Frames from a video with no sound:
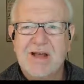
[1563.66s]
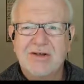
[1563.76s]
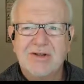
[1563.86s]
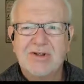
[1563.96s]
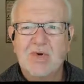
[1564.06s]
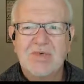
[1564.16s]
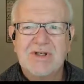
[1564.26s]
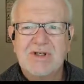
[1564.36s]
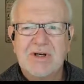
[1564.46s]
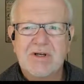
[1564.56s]
Dr. Jones
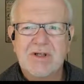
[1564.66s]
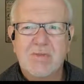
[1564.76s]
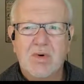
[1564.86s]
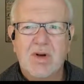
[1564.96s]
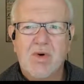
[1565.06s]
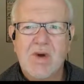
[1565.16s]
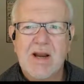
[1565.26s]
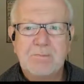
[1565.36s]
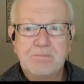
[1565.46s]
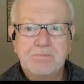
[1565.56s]
is there this morning
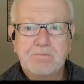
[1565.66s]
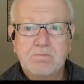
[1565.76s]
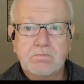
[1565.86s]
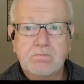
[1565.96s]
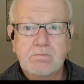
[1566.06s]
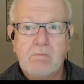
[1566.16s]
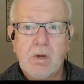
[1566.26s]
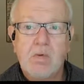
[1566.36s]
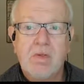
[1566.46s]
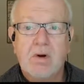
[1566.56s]
already
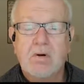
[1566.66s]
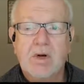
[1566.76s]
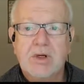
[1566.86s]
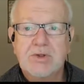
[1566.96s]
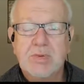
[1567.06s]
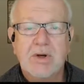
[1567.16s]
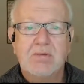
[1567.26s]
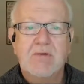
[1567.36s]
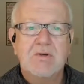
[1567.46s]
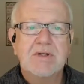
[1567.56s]
with our
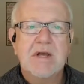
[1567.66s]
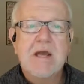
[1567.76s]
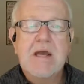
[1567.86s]
sprinkler folks.